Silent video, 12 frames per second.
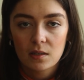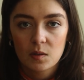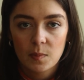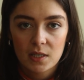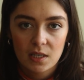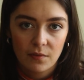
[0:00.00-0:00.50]

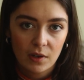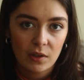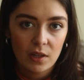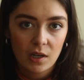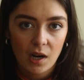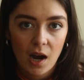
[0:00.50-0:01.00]

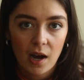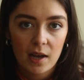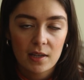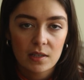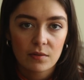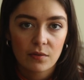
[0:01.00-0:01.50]
specifically their
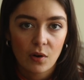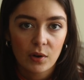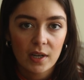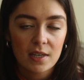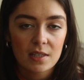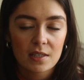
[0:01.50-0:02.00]
eyes, and
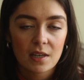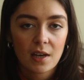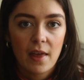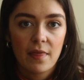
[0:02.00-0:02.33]
focus,